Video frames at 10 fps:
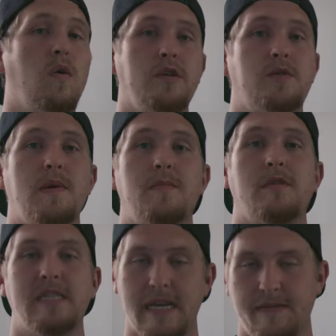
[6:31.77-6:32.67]
Always remember,
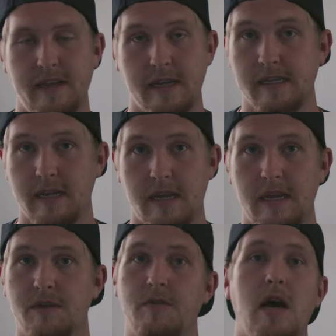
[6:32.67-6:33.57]
safety is a
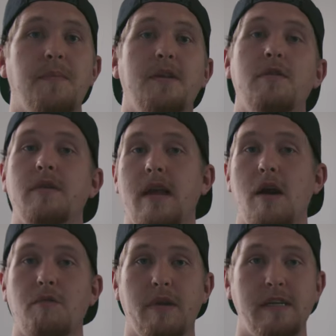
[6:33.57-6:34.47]
key. Do not be doing
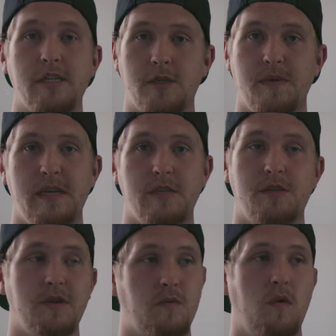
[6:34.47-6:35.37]
outrageous speeds,
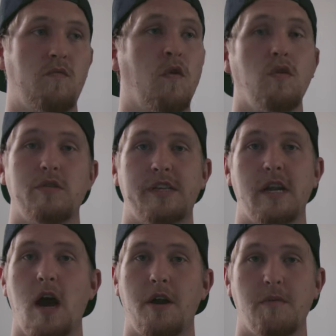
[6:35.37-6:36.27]
doing rollers at
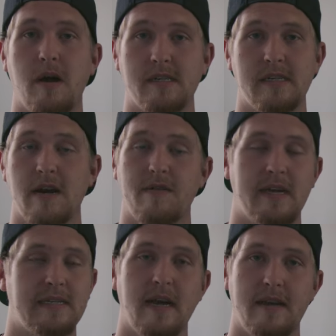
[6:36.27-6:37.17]
100 miles an hour.
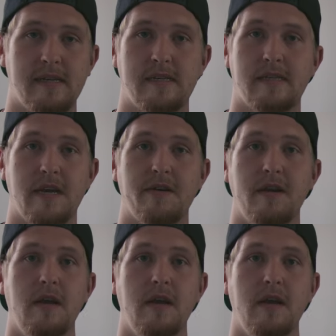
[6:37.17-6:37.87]
That's not necessary.